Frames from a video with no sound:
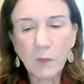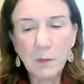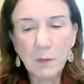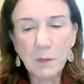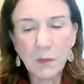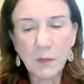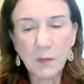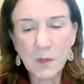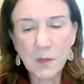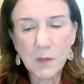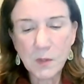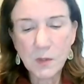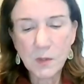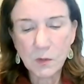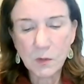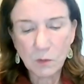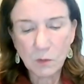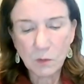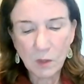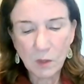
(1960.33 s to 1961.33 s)
about
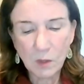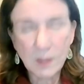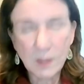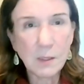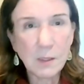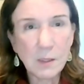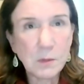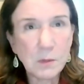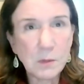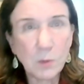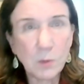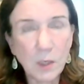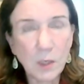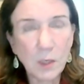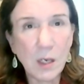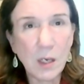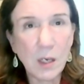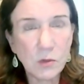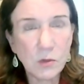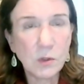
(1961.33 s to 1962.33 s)
this acceptable
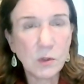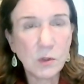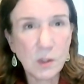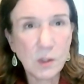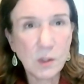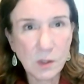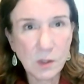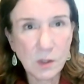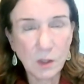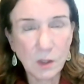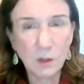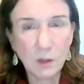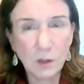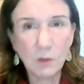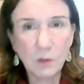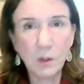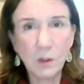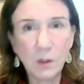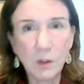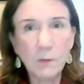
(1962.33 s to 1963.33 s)
casualties thing.
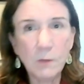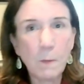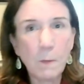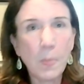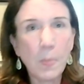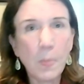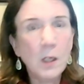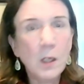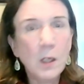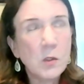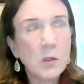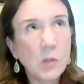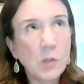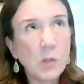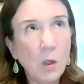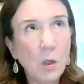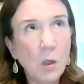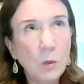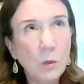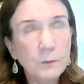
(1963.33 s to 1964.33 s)
All right.
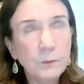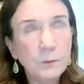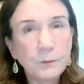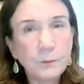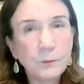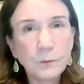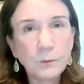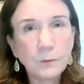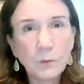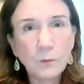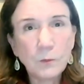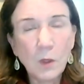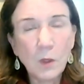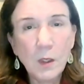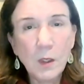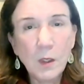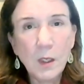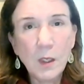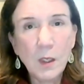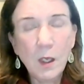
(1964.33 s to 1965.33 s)
So
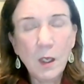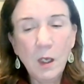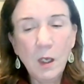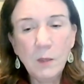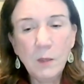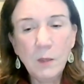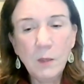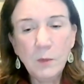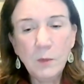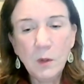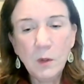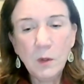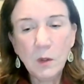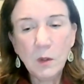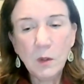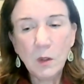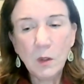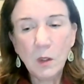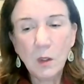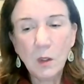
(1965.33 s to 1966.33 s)
um,
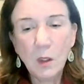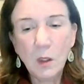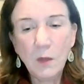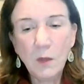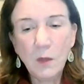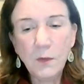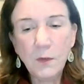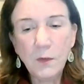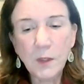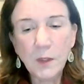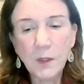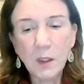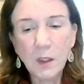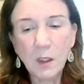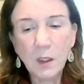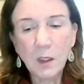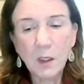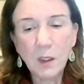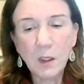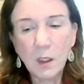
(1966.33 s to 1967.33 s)

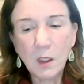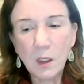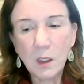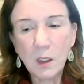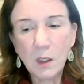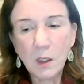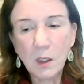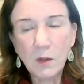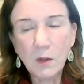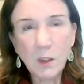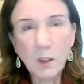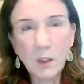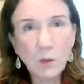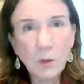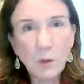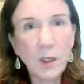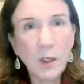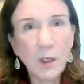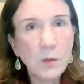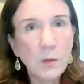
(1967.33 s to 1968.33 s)
the the
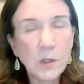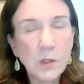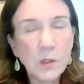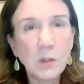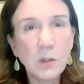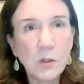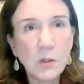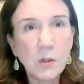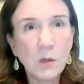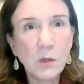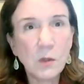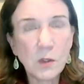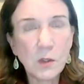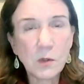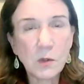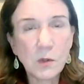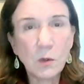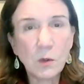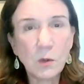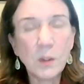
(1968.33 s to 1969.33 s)
UK was going to do
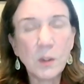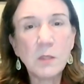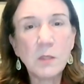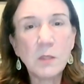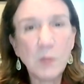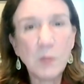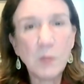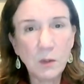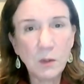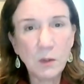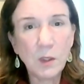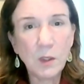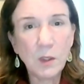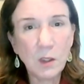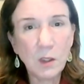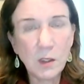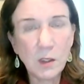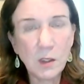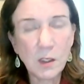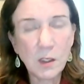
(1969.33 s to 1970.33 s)
this, according to my UK
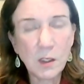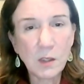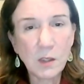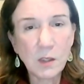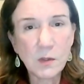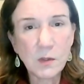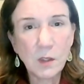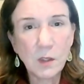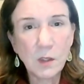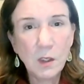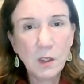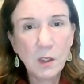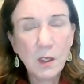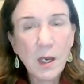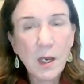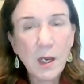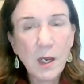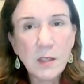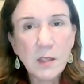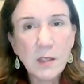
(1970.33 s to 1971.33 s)
contacts,
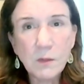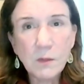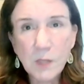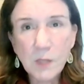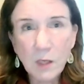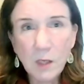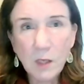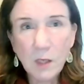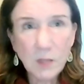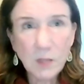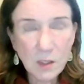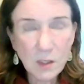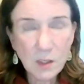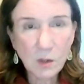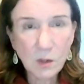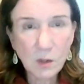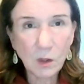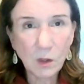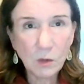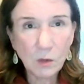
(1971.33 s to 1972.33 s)
as if 10 days
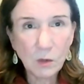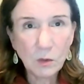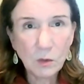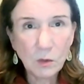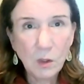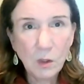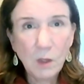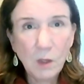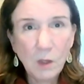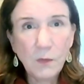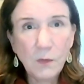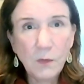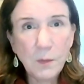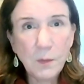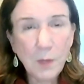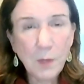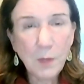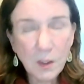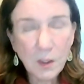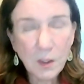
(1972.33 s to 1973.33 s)
ago, the
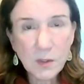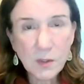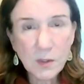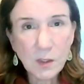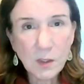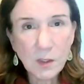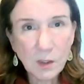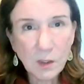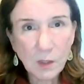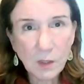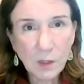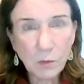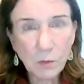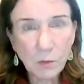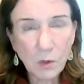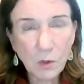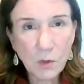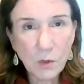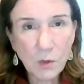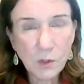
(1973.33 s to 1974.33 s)
policy that they were
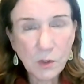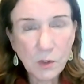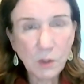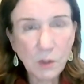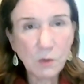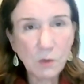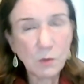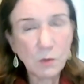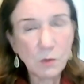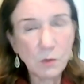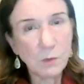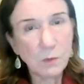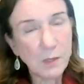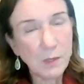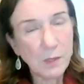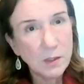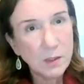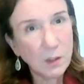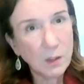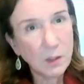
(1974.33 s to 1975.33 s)
going to use was
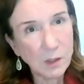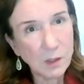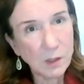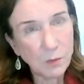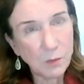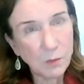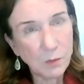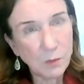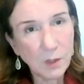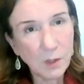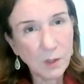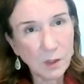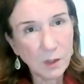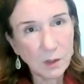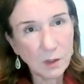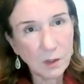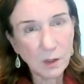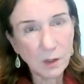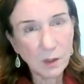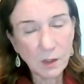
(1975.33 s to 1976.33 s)
basically they were looking at
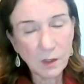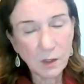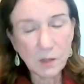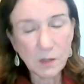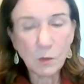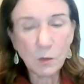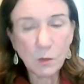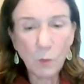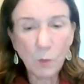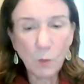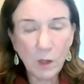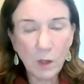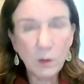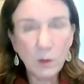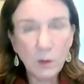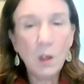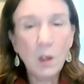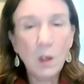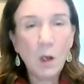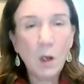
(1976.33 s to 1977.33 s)
it like this.
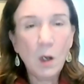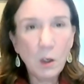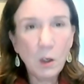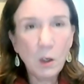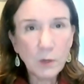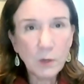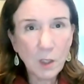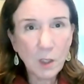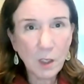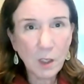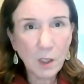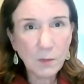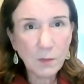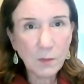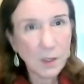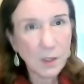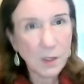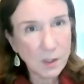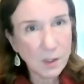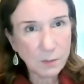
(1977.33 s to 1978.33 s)
Well, our
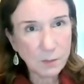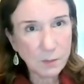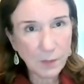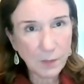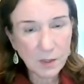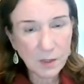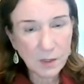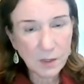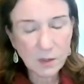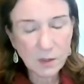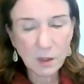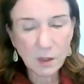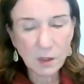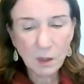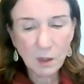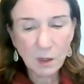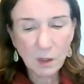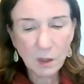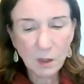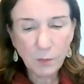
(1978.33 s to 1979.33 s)
economy is based
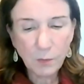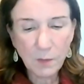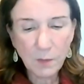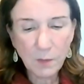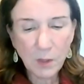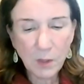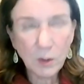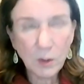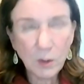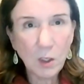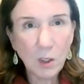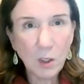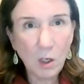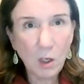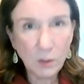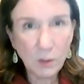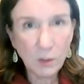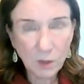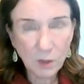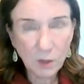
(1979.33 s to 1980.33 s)
primarily
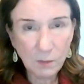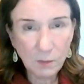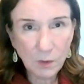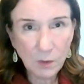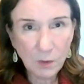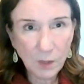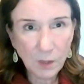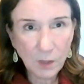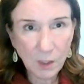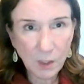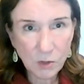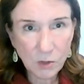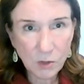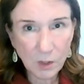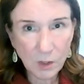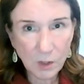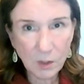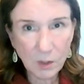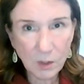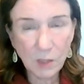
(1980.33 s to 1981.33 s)
on
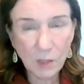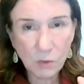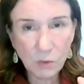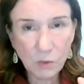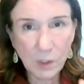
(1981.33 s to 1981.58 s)
communication and